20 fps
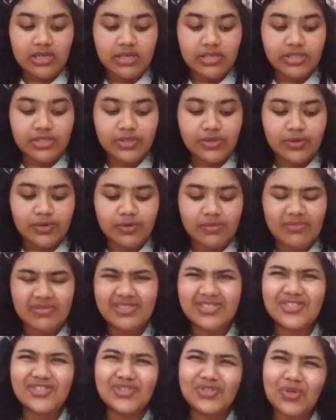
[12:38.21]
So
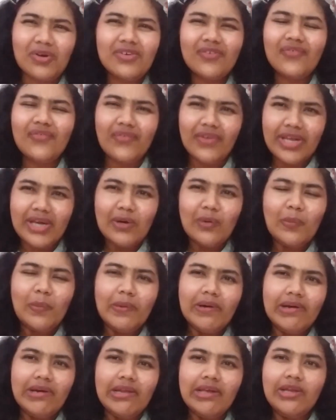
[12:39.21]
it's not
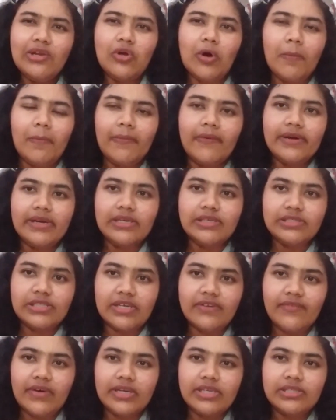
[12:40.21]
frequently
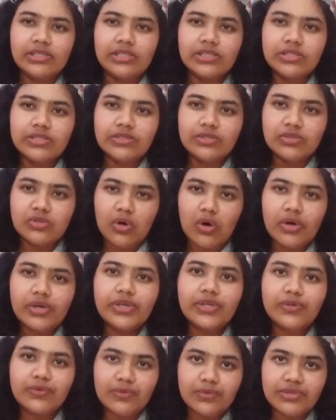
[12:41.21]
inoperative and it is
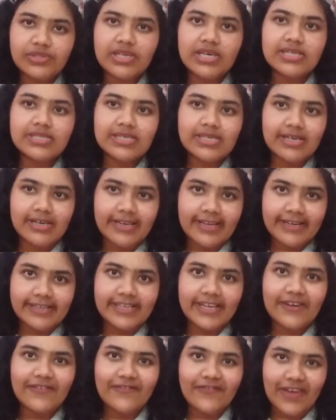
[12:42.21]
not used as a
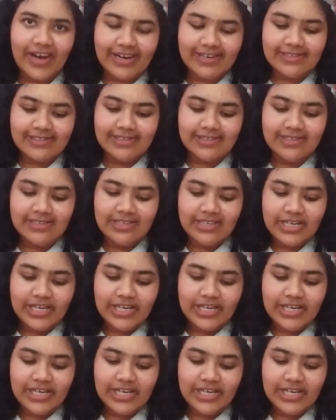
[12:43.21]
connecting factor